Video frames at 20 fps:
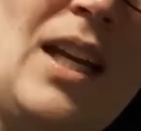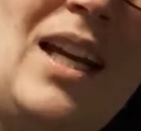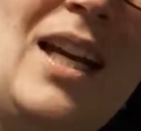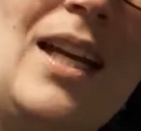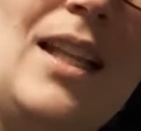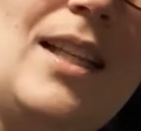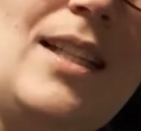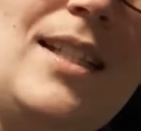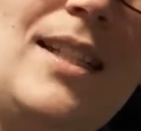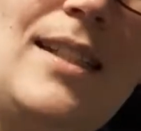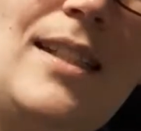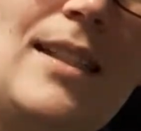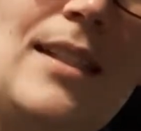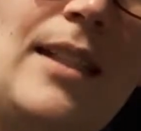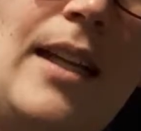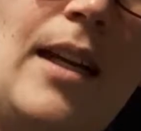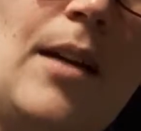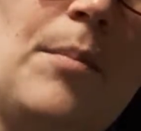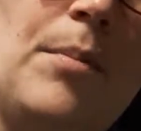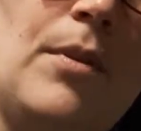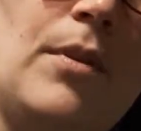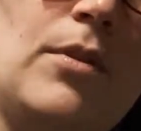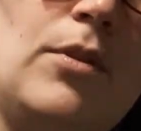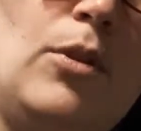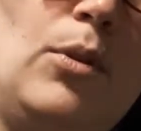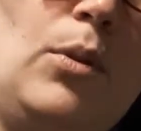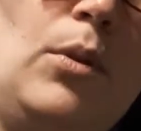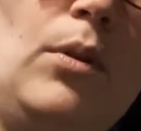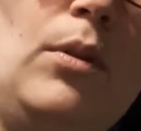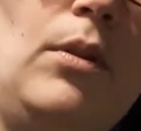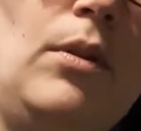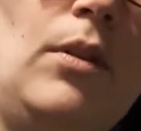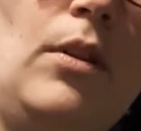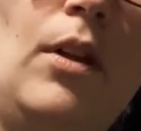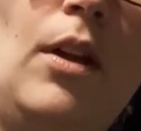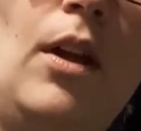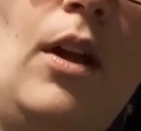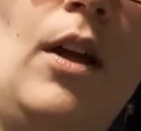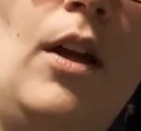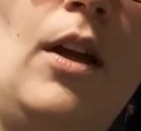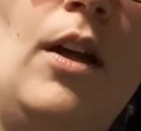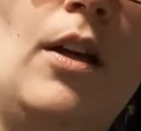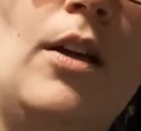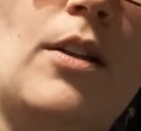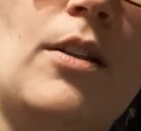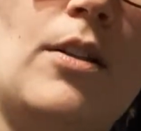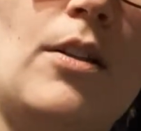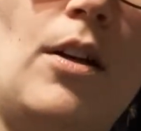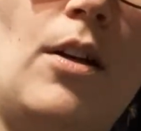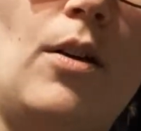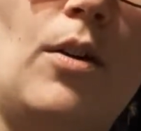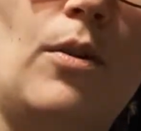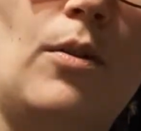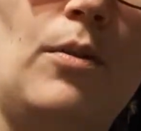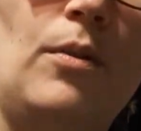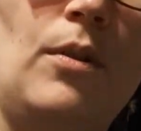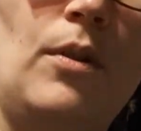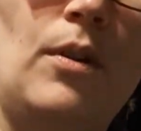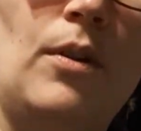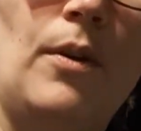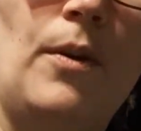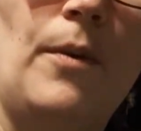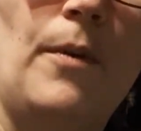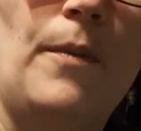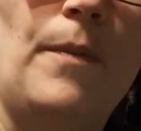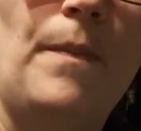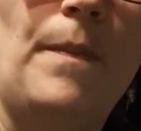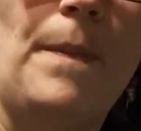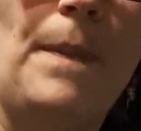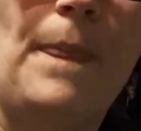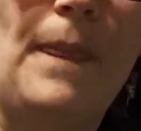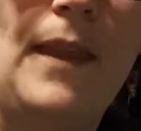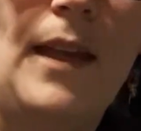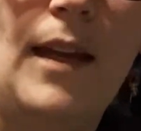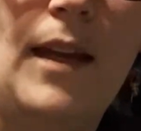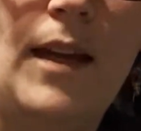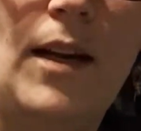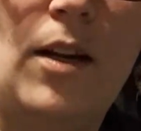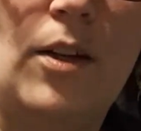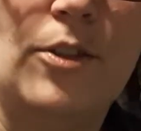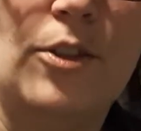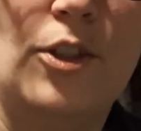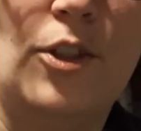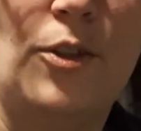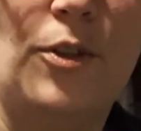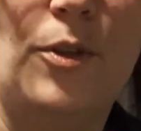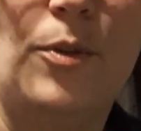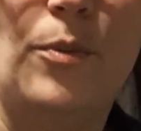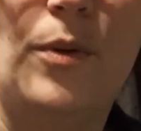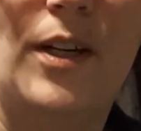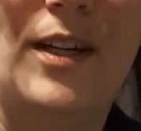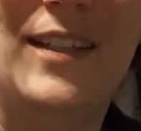This is a tamper tool, so, and I'll show you what,